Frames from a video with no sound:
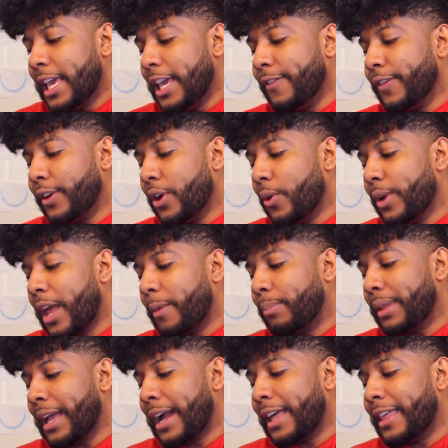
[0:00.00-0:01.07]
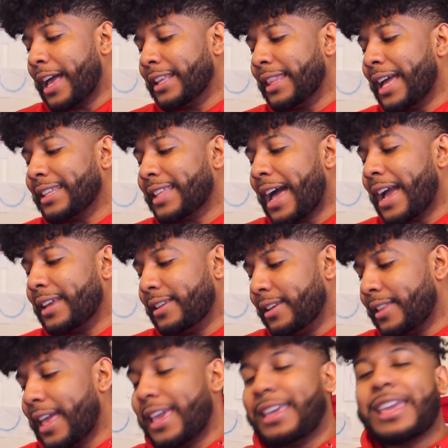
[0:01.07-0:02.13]
Even Kodak Black, I like the
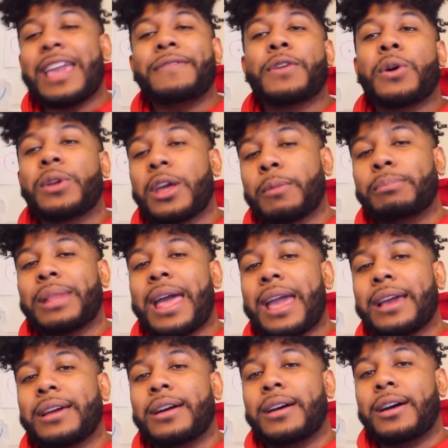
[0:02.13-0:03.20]
idea that he gave Kodak Black